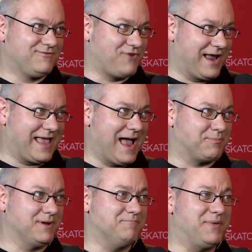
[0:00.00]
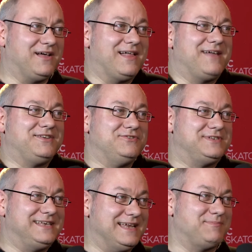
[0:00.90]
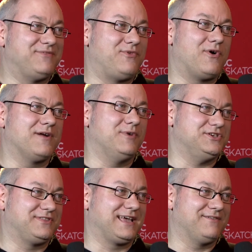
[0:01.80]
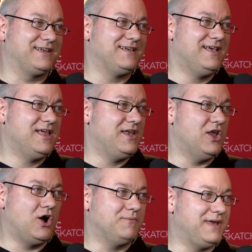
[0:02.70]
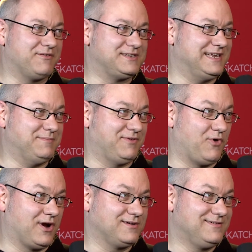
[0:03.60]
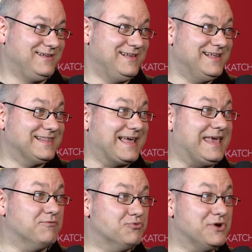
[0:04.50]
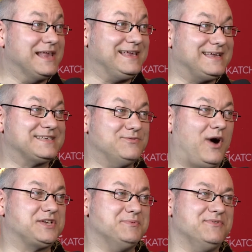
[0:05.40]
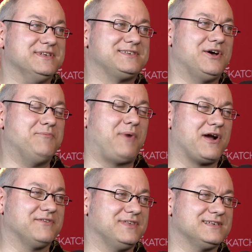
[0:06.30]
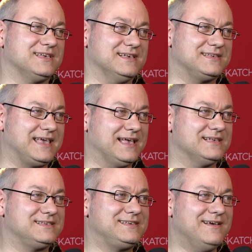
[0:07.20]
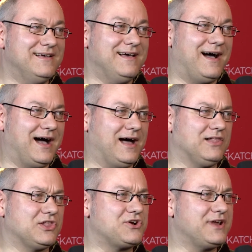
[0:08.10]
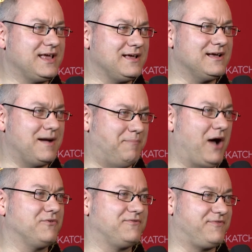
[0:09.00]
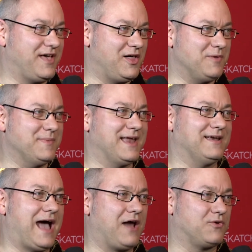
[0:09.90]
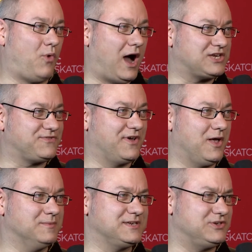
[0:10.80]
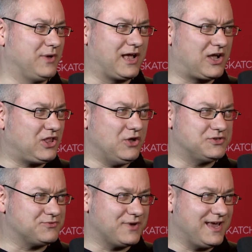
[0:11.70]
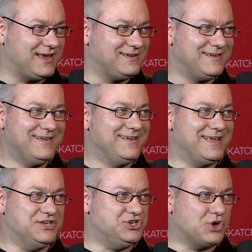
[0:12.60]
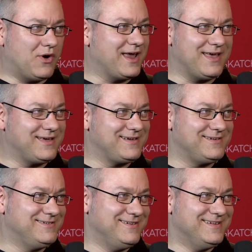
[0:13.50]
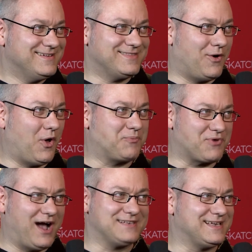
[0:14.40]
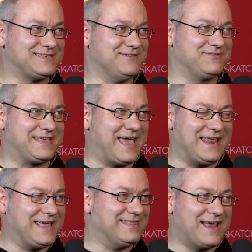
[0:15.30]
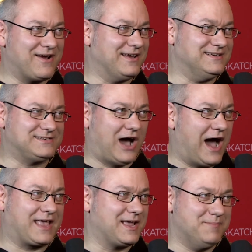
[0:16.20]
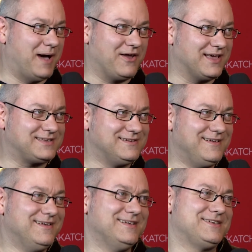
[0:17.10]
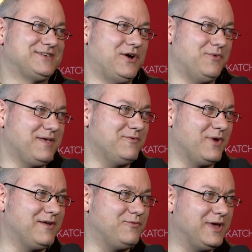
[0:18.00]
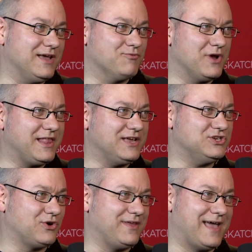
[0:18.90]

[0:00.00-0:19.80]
Frank Capra. Bill, had you seen it before, and what did you think of it? No, never seen it before. Like, he really doesn't watch movies. So part of this is his learning about film and how to watch films, doing a close read, enjoying the whole process of getting in there and talking about it. So we really enjoy